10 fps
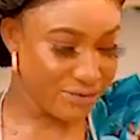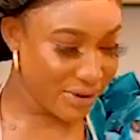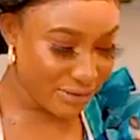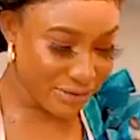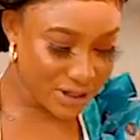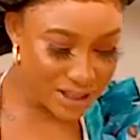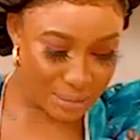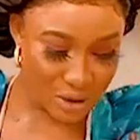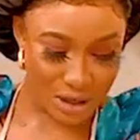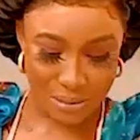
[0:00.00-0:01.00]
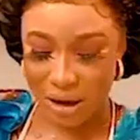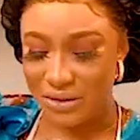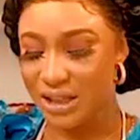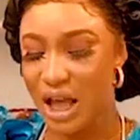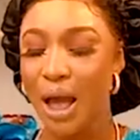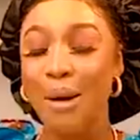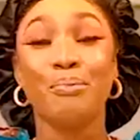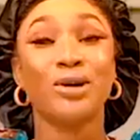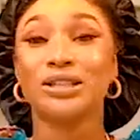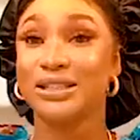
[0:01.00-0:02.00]
feeling very skeptical about it.
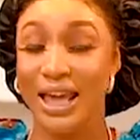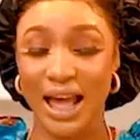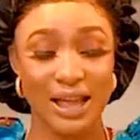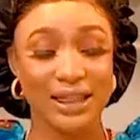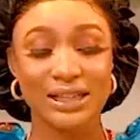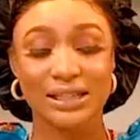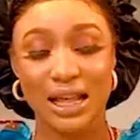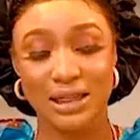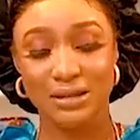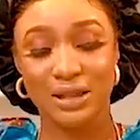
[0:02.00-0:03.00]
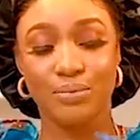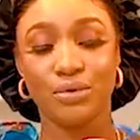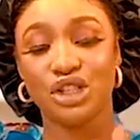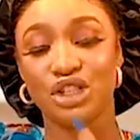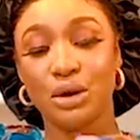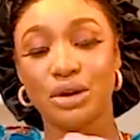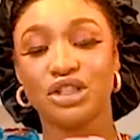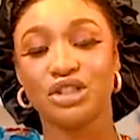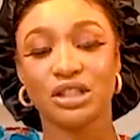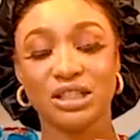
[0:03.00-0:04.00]
But yeah, that's the, the procedure
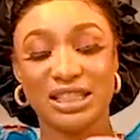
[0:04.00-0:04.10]
is just